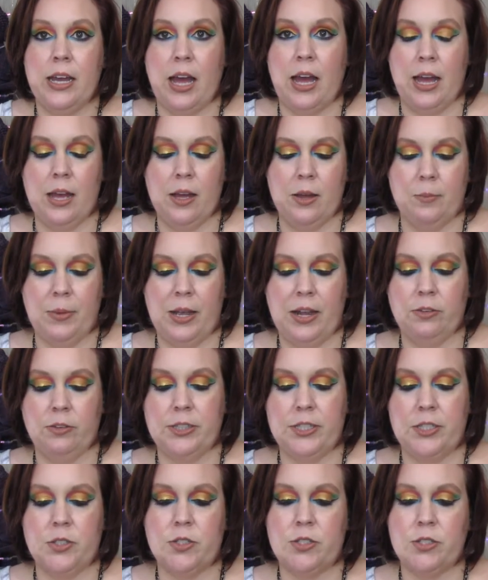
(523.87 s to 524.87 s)
I only
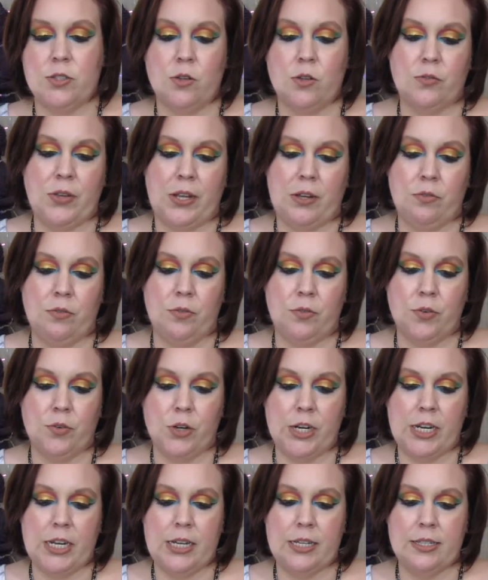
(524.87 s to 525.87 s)
use
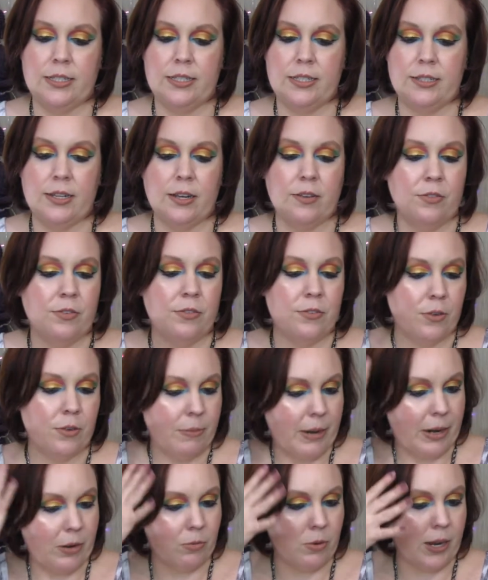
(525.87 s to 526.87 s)
sulfate-free stuff for
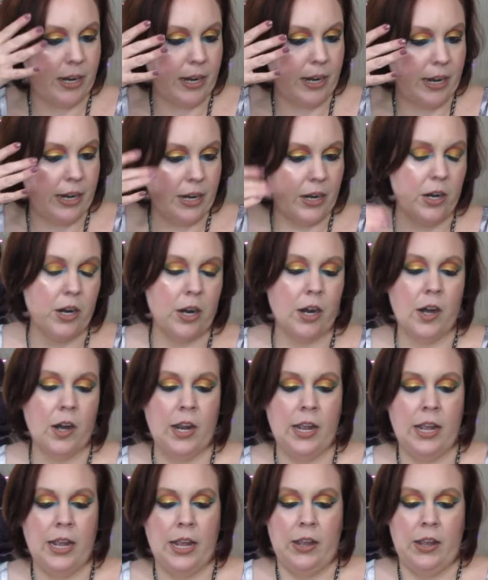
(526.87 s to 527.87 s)
my red hair,
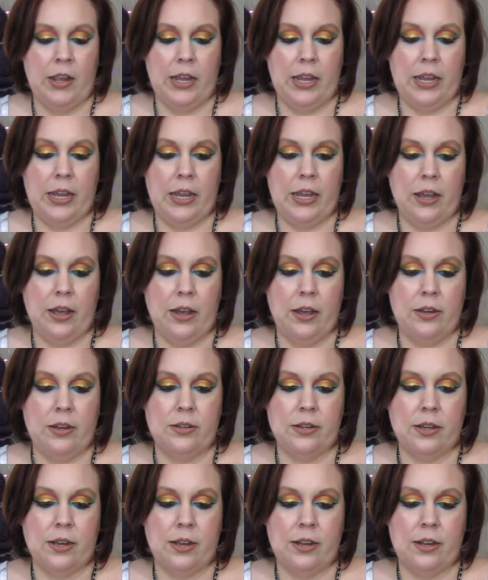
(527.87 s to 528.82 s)
and